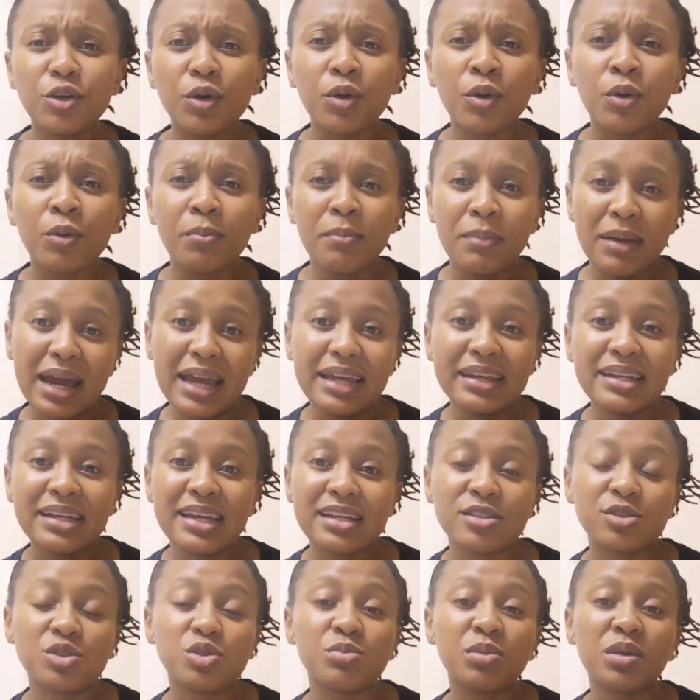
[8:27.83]
your mind
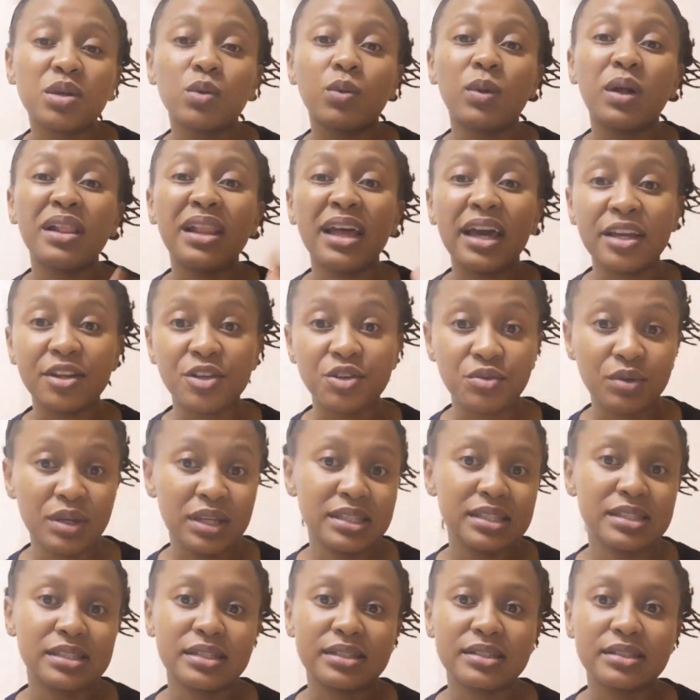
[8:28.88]
has to be well
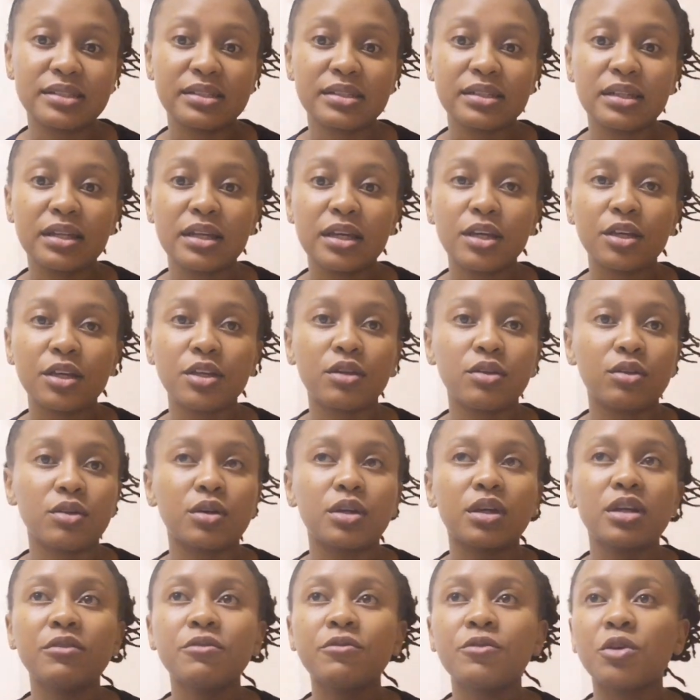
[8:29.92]
hydrated. You
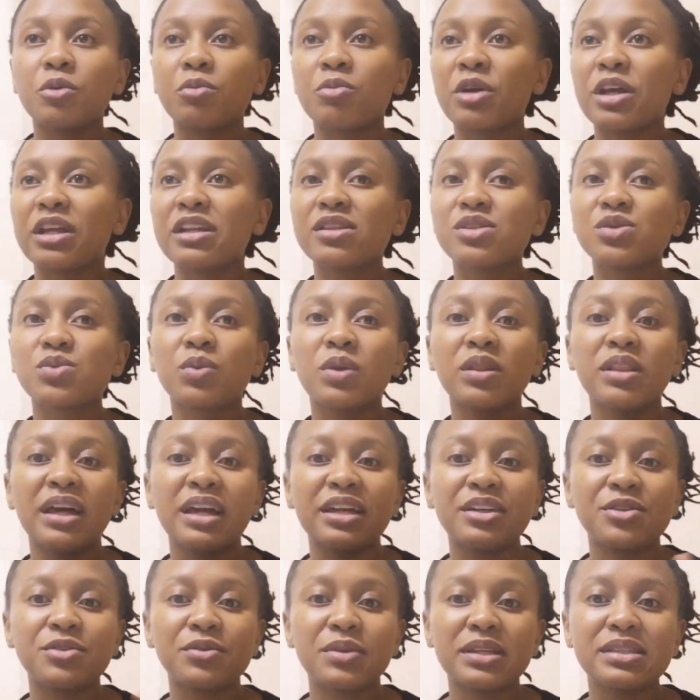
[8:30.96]
know, if your brain is well
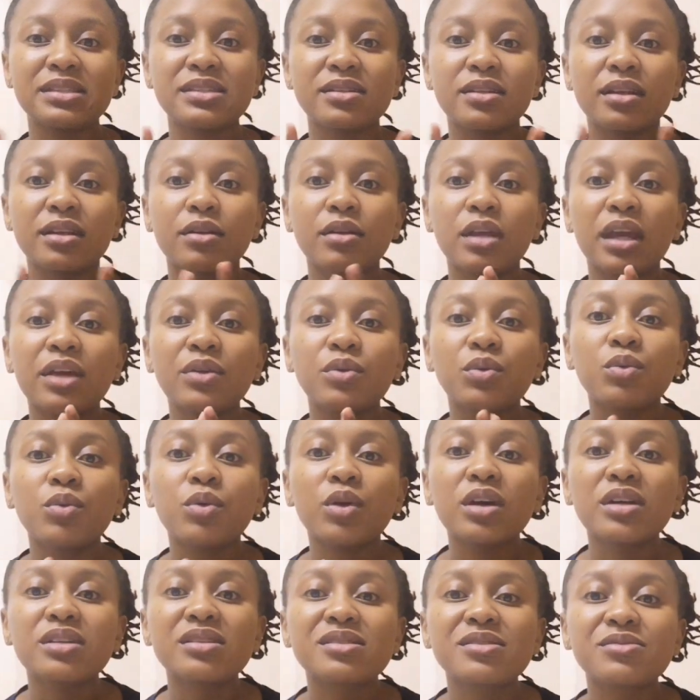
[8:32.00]
hydrated, it
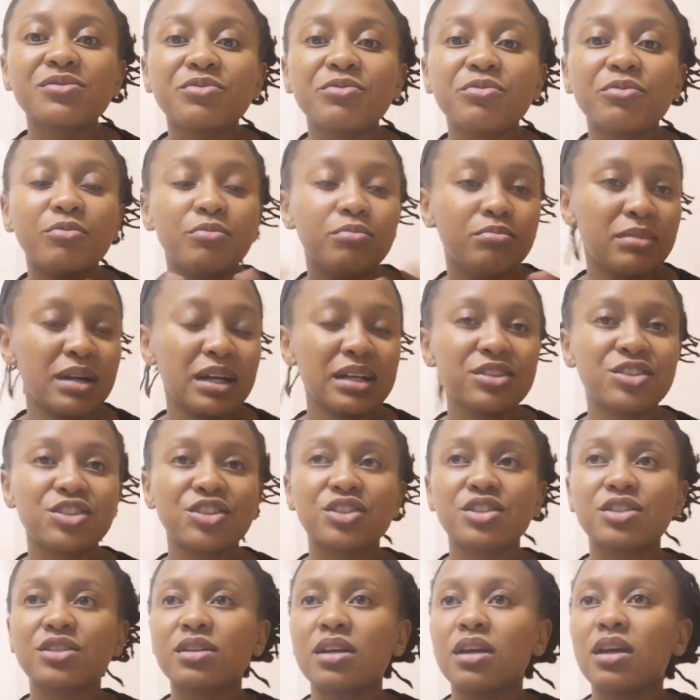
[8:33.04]
works
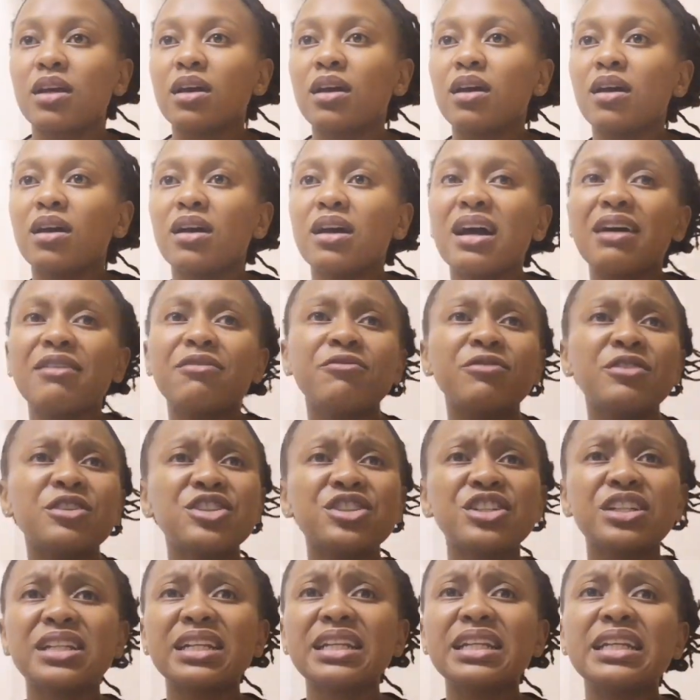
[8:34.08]
much
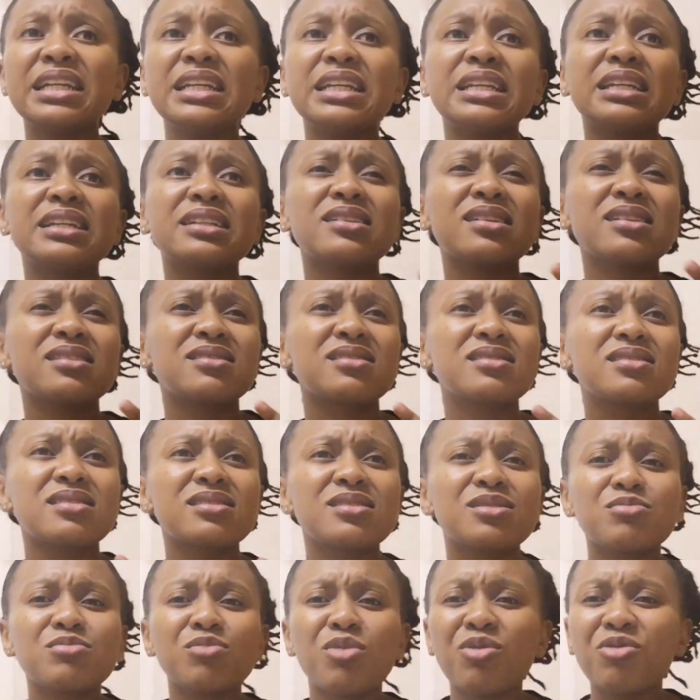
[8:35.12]
efficiently.
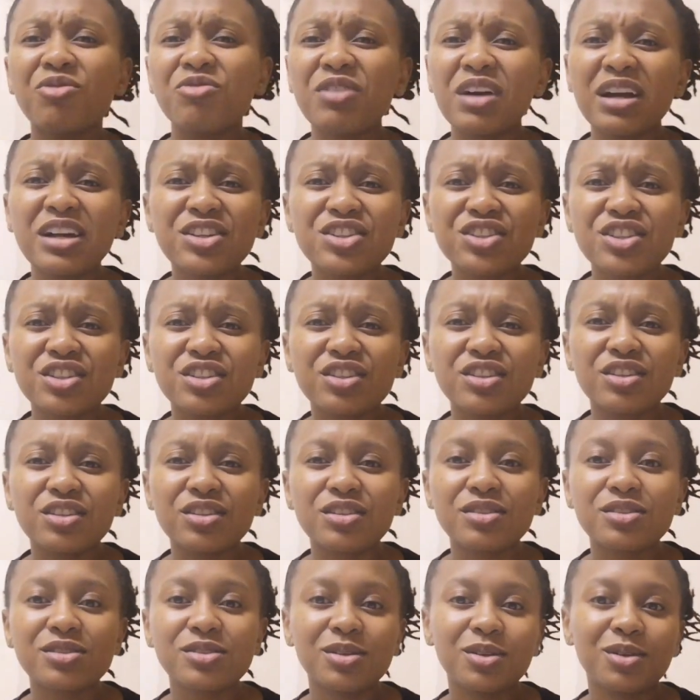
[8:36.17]
It's more
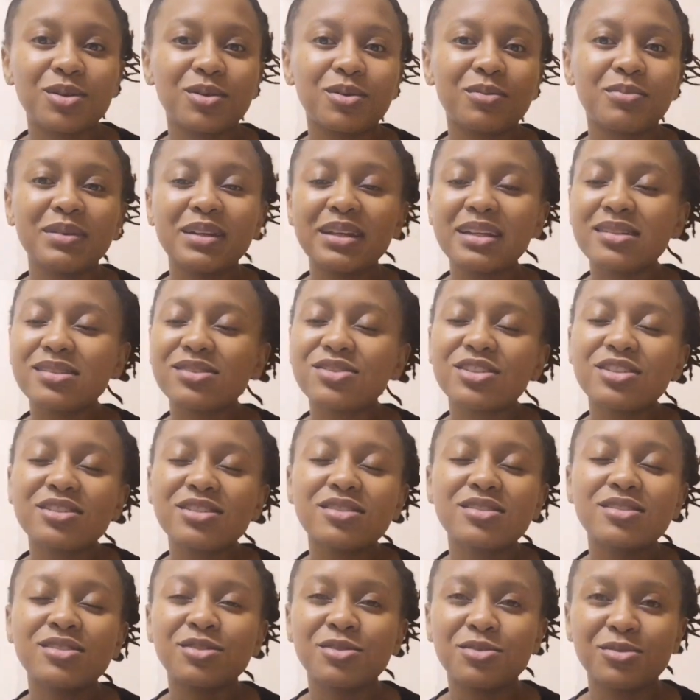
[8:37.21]
functional. So please
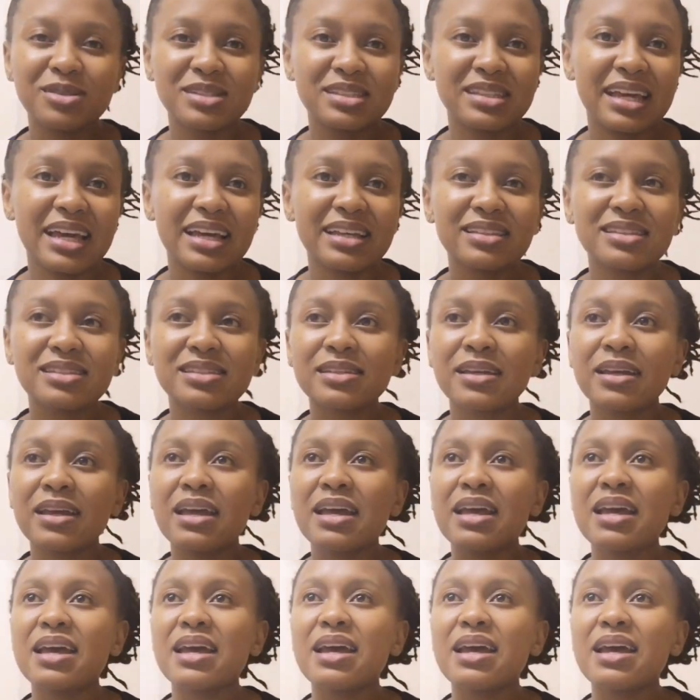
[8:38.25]
just use that.